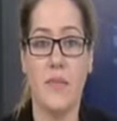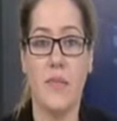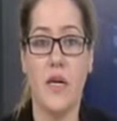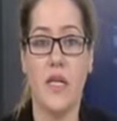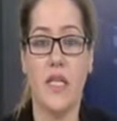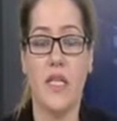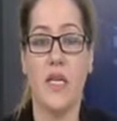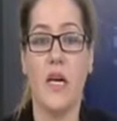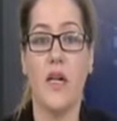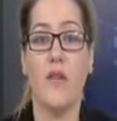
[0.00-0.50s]

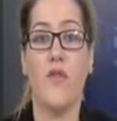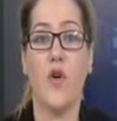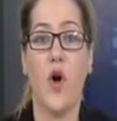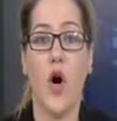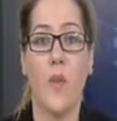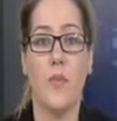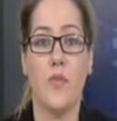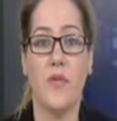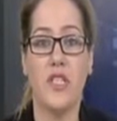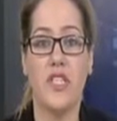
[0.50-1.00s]
among Gulf
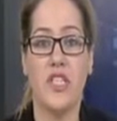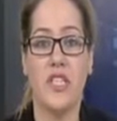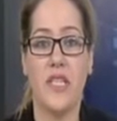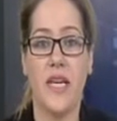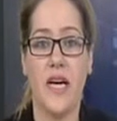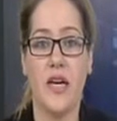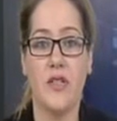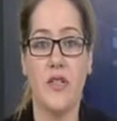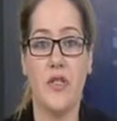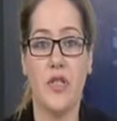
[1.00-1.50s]
Cooperation
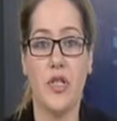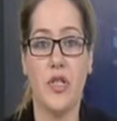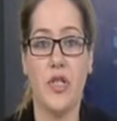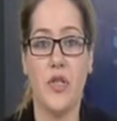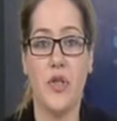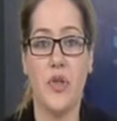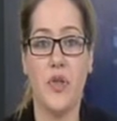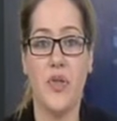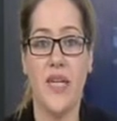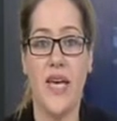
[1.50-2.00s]
Council
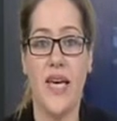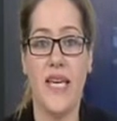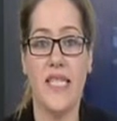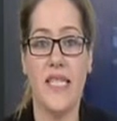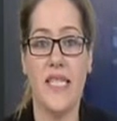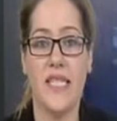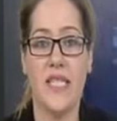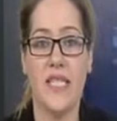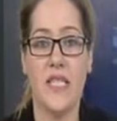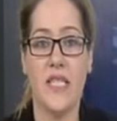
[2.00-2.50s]
Union
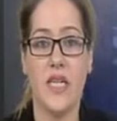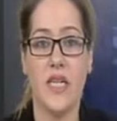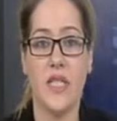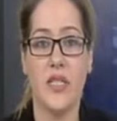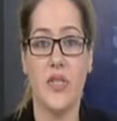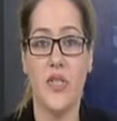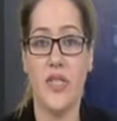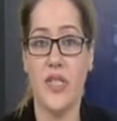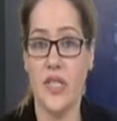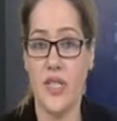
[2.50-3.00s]
18
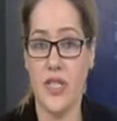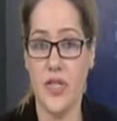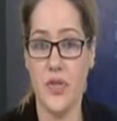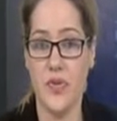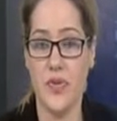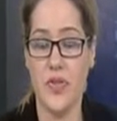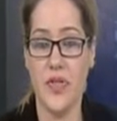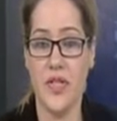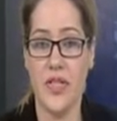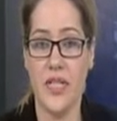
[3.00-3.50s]

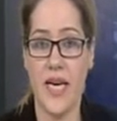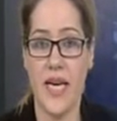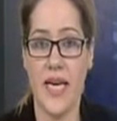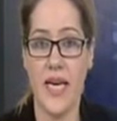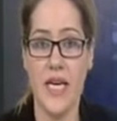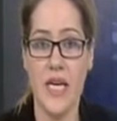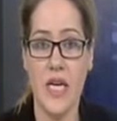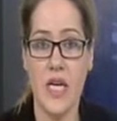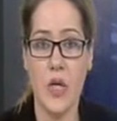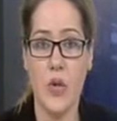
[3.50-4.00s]
continues
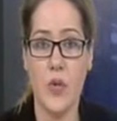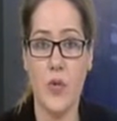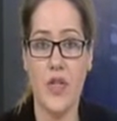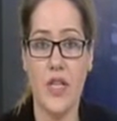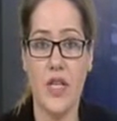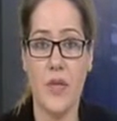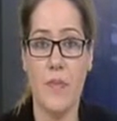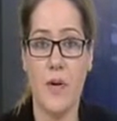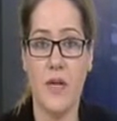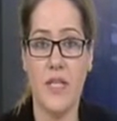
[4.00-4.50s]
today with the